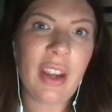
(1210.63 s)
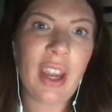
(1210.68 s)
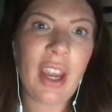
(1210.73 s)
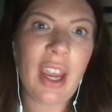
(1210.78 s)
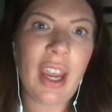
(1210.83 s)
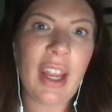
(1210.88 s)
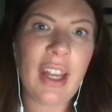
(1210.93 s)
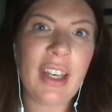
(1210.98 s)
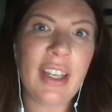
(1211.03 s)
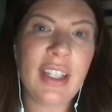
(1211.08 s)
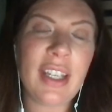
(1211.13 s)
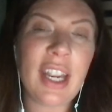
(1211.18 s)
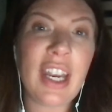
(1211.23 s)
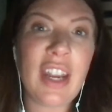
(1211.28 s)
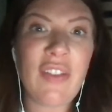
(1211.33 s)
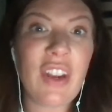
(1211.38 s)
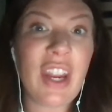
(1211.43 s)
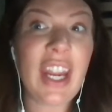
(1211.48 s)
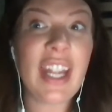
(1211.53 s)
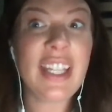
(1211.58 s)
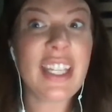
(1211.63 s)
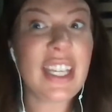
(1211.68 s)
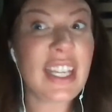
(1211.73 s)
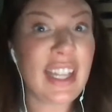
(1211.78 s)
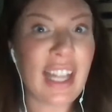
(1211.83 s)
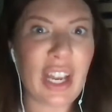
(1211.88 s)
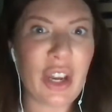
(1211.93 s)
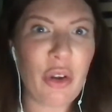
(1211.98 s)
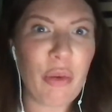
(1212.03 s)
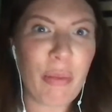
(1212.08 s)
And if you're hitting
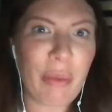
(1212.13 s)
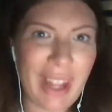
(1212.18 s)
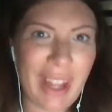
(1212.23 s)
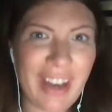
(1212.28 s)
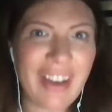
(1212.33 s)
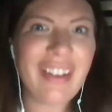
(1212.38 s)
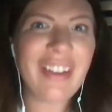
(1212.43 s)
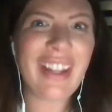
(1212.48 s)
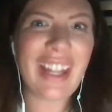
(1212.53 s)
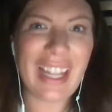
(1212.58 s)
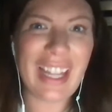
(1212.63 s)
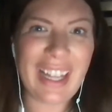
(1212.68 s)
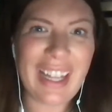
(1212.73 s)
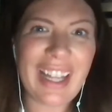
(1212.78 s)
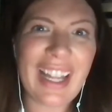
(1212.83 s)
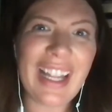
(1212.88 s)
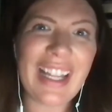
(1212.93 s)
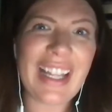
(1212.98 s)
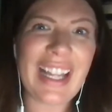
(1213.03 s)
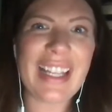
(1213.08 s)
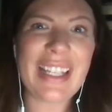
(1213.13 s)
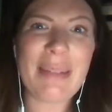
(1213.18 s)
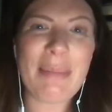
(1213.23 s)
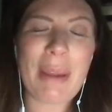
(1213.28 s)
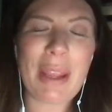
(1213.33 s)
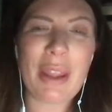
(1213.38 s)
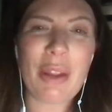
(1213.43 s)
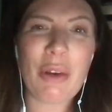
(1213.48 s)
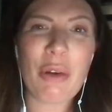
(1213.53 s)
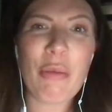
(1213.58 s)
that number, then let's
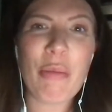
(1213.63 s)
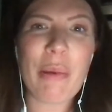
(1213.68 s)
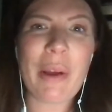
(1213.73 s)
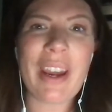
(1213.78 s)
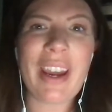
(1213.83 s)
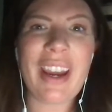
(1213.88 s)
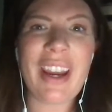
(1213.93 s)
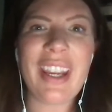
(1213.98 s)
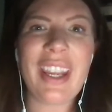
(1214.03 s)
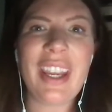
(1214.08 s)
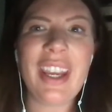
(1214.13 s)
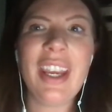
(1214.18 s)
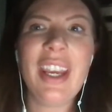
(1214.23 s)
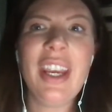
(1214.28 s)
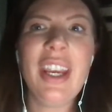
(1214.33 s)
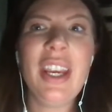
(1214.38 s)
make the number higher.